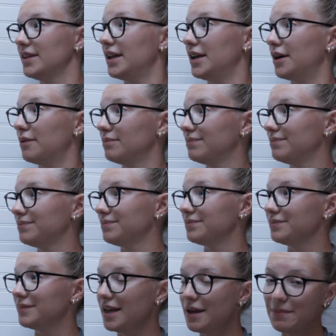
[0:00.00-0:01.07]
you know,
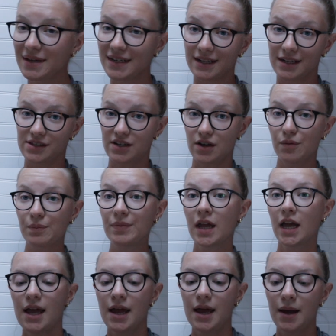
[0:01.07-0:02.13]
and be donezo.
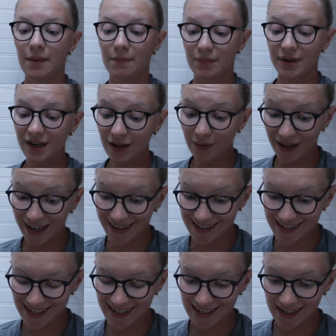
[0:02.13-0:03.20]
But
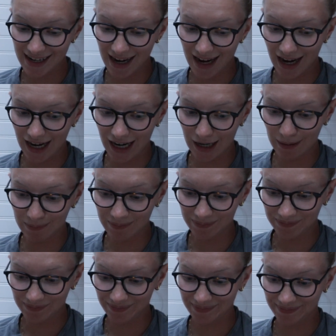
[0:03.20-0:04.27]
anyways,
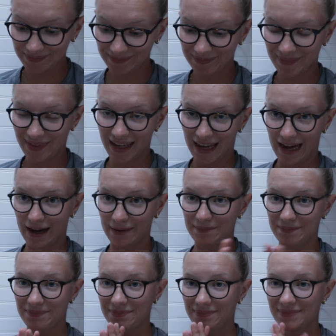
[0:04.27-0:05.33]
yeah,
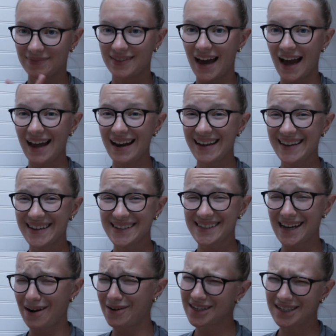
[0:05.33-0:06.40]
that
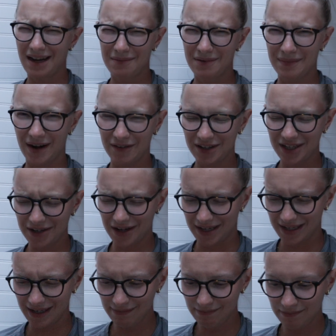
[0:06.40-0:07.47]
is how our time in Mount Rainier
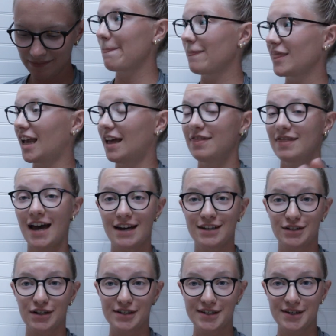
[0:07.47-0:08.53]
ended. That
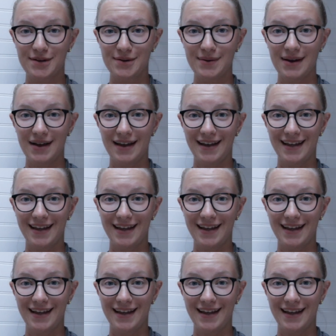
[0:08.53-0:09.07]
is also